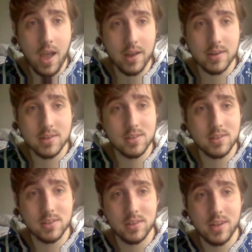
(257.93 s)
And
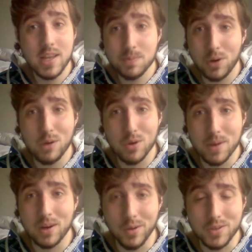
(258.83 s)
he's probably one of my
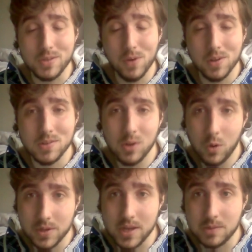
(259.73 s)
closest friends,
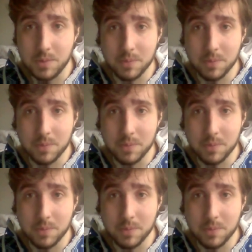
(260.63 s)
always has been.